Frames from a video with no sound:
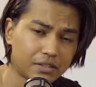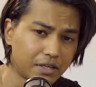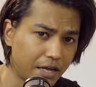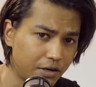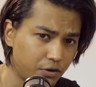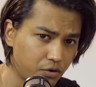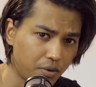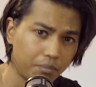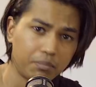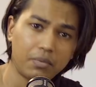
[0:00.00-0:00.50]

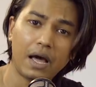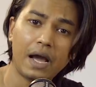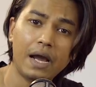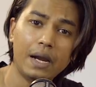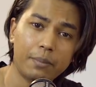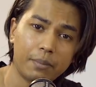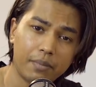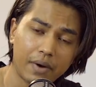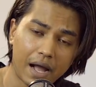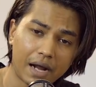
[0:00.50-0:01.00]
Can you apply
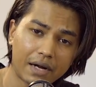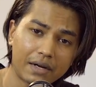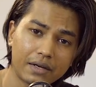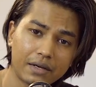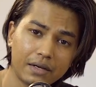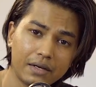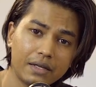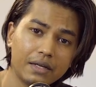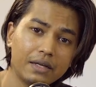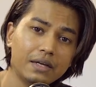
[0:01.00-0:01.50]
it
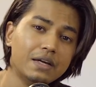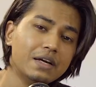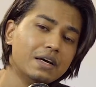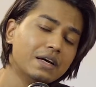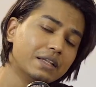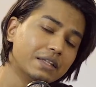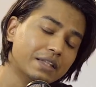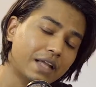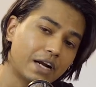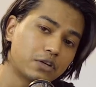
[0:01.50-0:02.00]
practically?
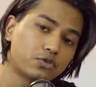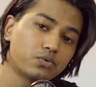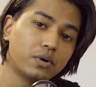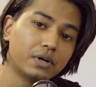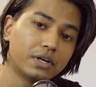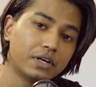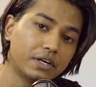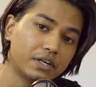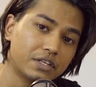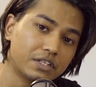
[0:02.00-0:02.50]
That's
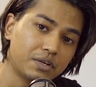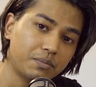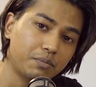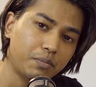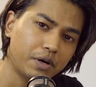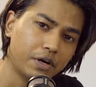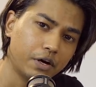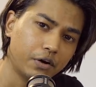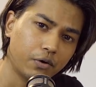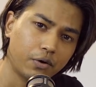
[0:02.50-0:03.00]
what it is
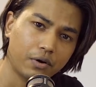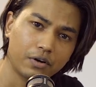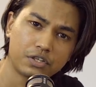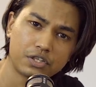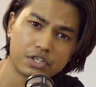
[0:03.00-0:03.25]
dependent on.